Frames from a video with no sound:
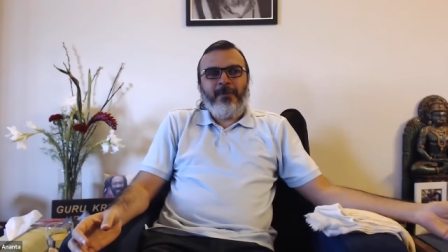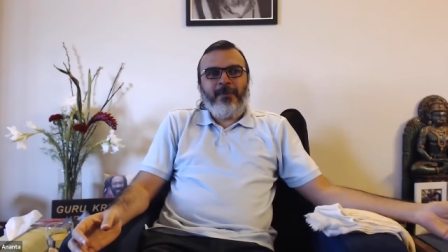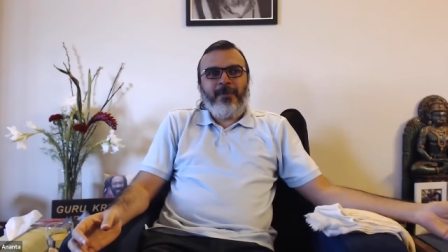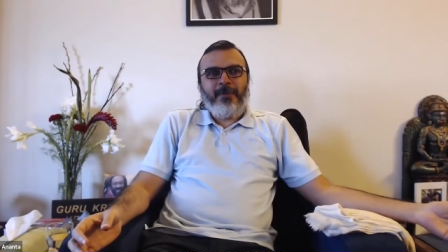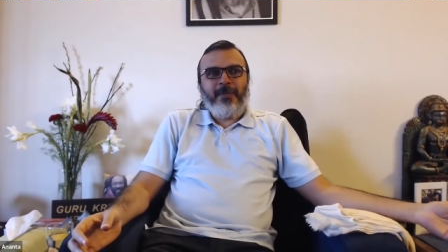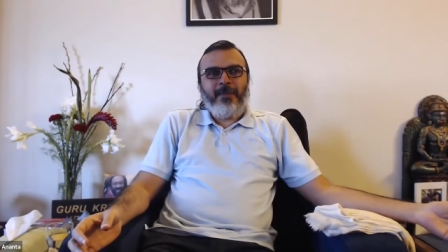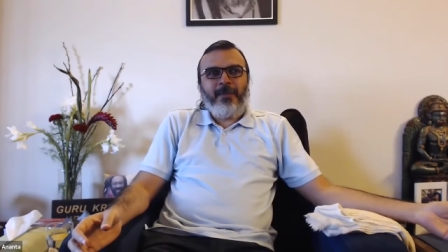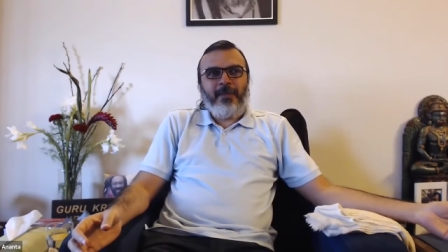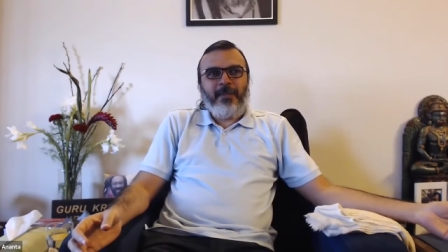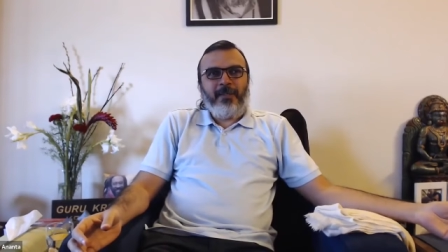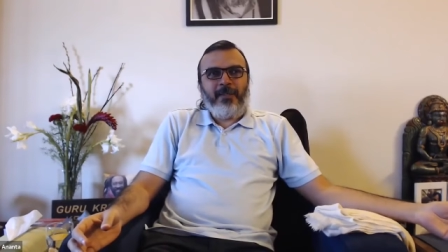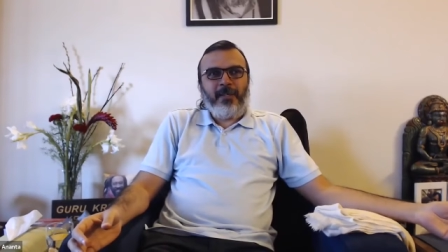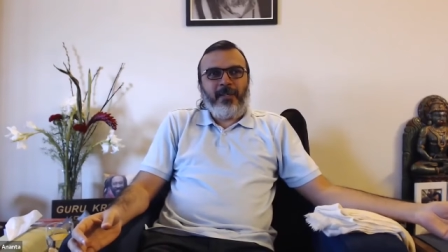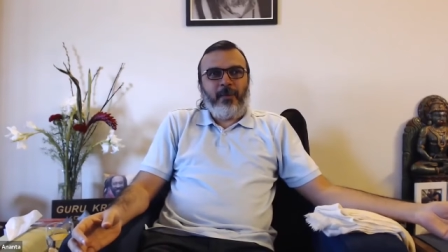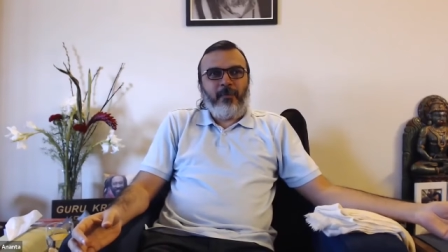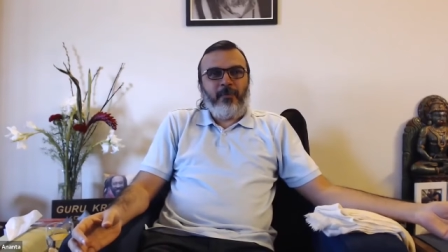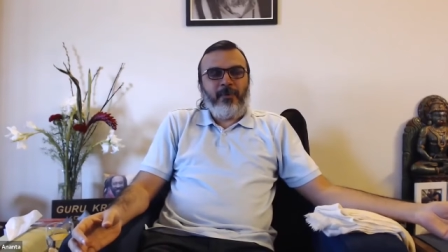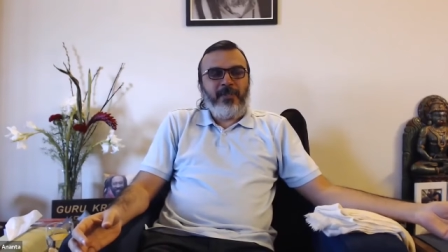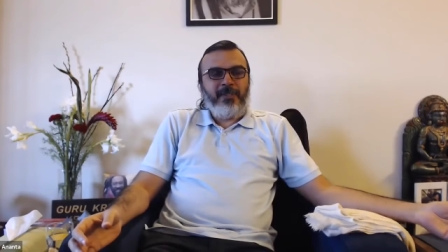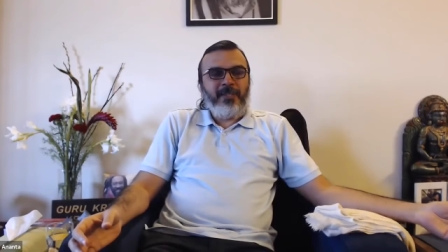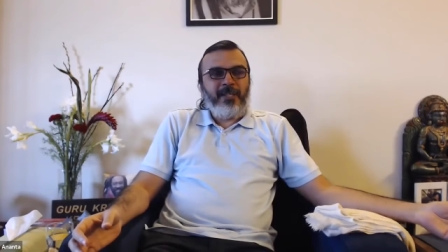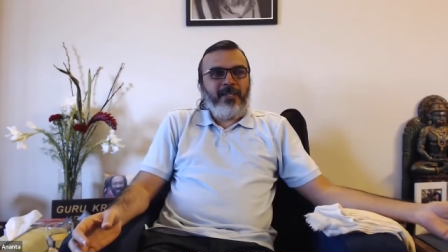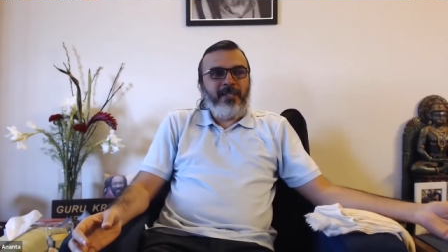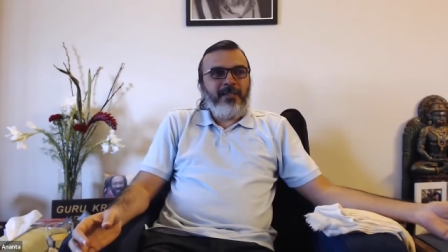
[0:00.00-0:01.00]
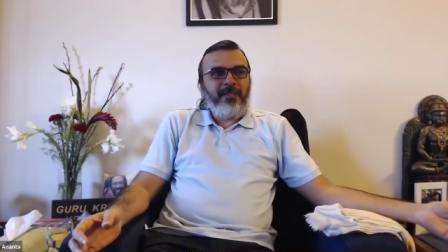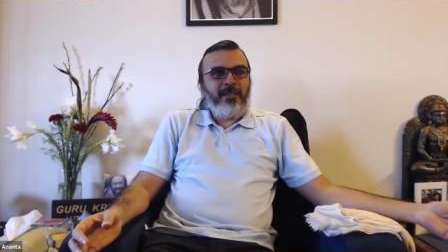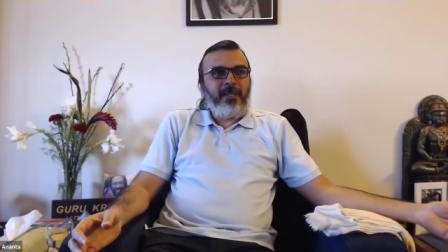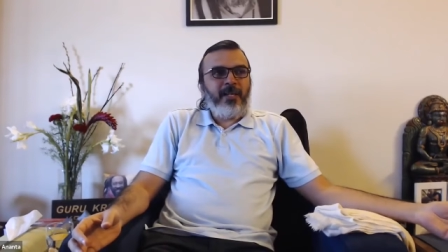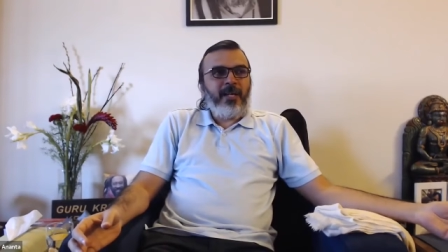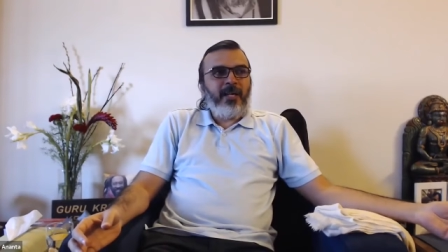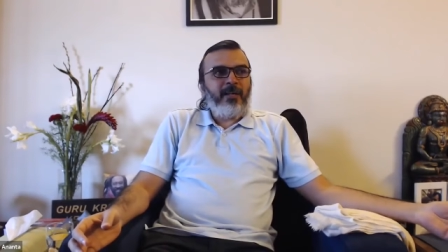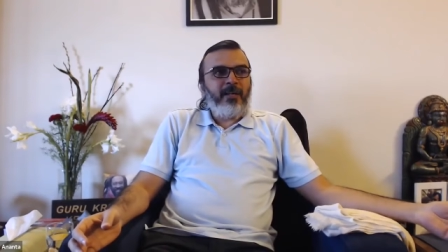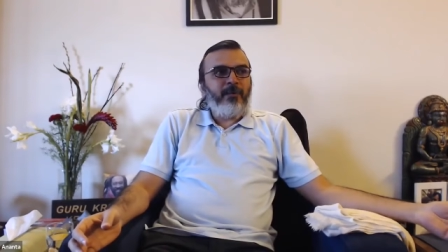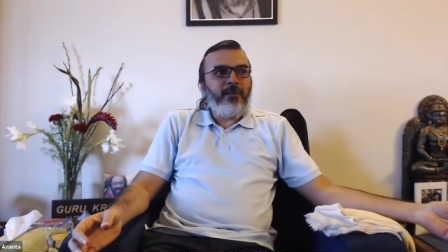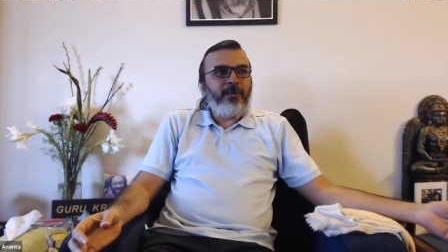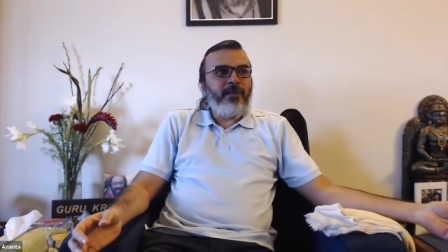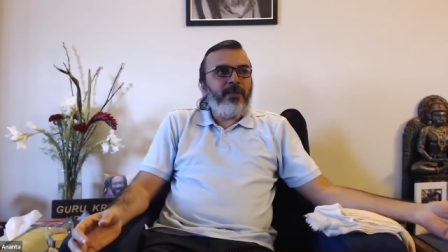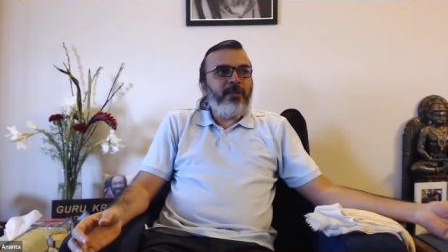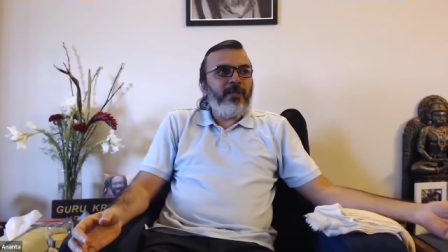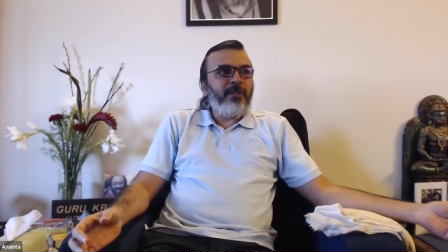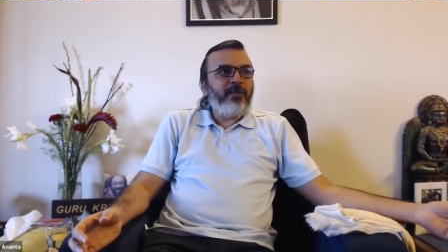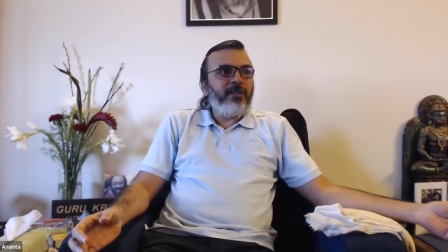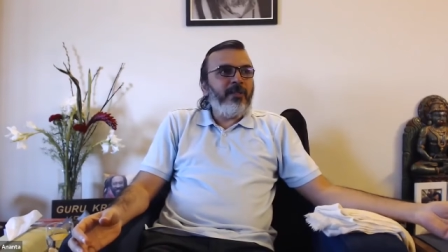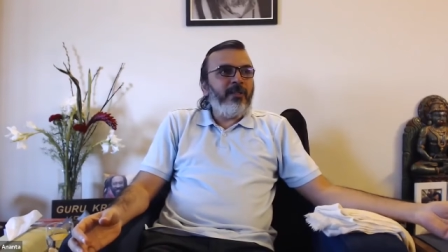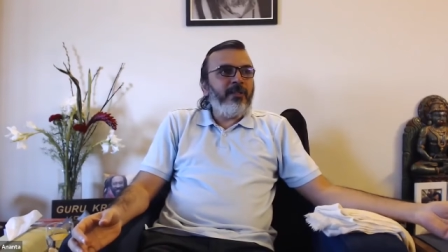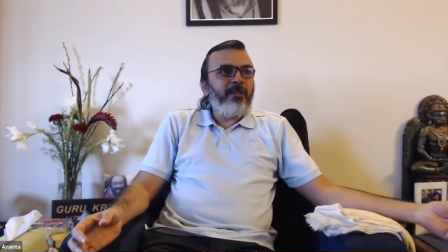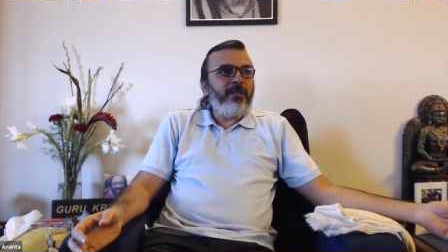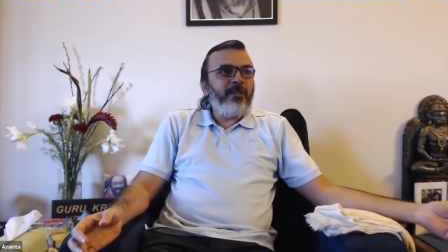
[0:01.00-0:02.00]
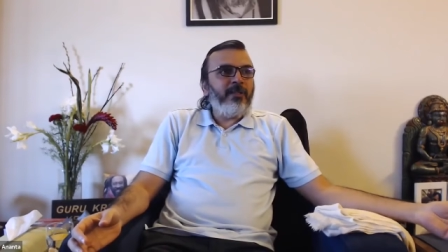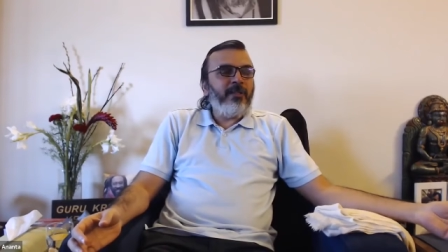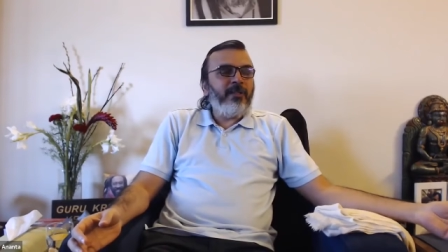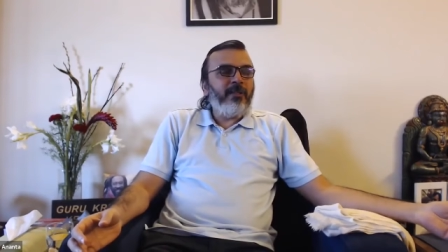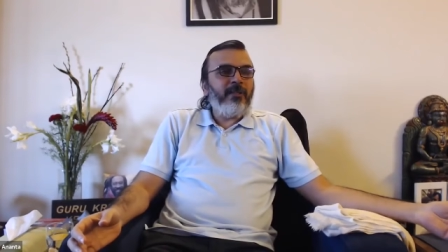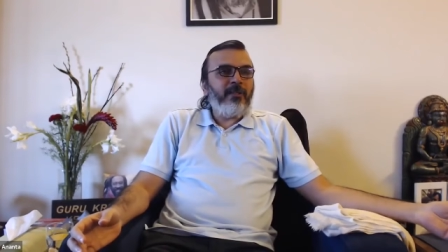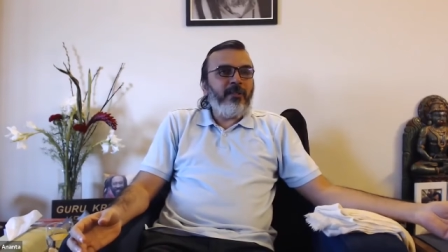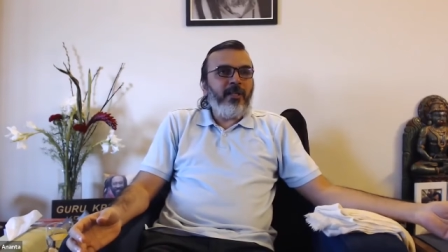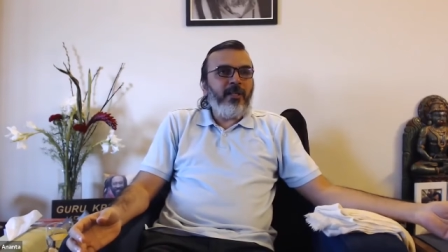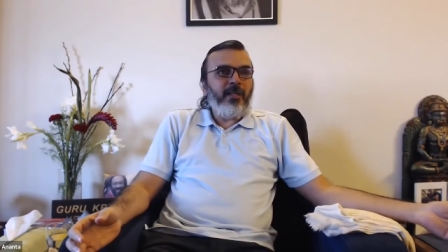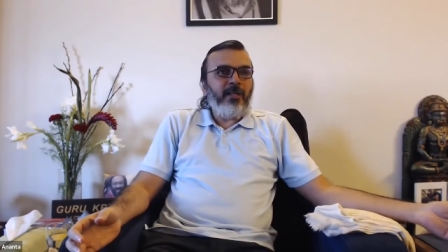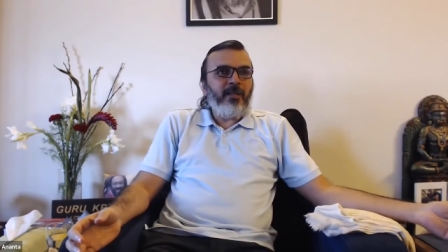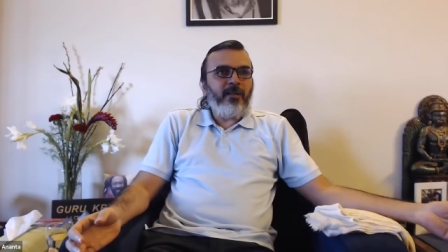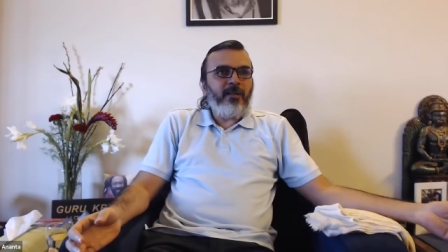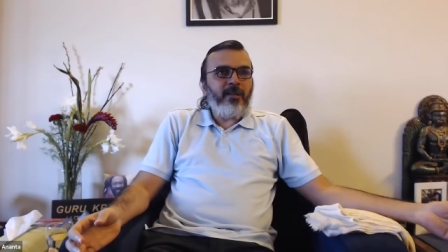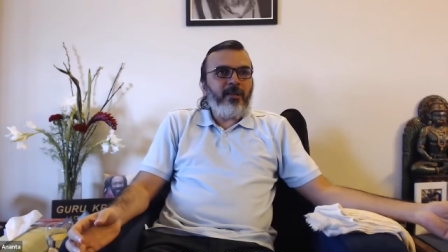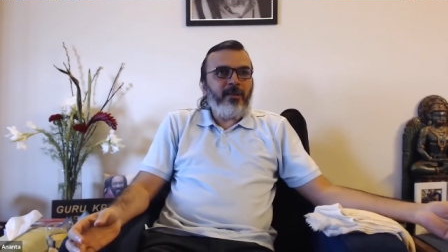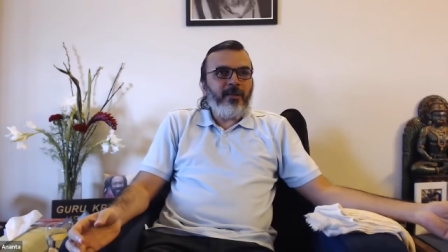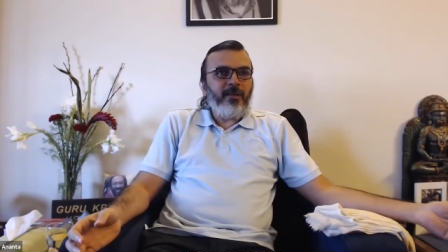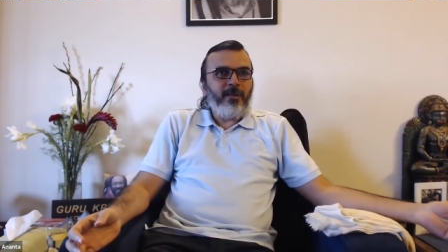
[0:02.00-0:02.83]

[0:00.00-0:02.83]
It represents an I which just isn't there.